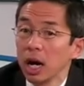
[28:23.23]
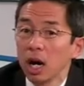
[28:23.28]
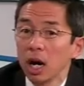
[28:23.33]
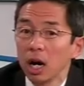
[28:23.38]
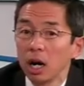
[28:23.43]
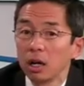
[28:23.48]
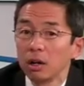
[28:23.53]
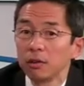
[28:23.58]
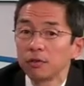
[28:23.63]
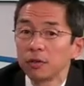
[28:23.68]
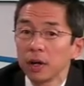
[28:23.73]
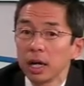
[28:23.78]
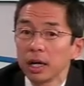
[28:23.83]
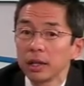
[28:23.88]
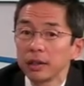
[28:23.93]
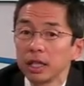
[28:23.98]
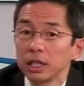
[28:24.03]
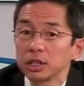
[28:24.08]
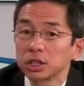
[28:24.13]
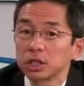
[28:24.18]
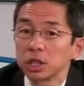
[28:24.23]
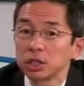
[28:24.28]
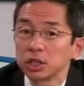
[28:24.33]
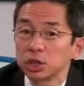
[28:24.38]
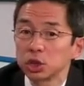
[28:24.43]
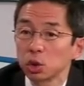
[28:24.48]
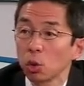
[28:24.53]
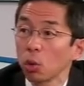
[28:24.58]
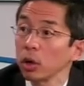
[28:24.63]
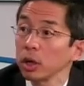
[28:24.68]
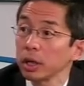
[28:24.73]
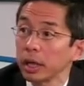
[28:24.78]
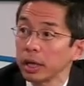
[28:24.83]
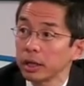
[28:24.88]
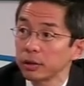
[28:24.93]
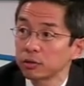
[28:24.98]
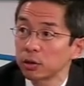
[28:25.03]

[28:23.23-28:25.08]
of this shortening